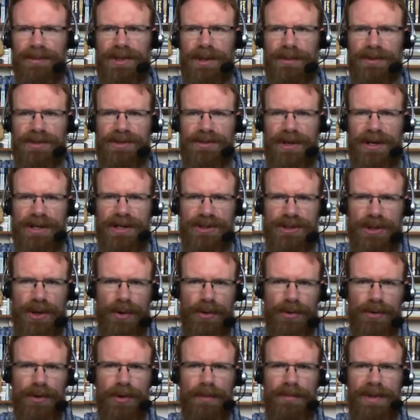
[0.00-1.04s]
demonstrating
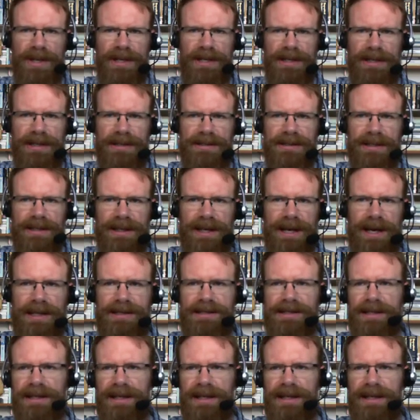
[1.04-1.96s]
total obedience and God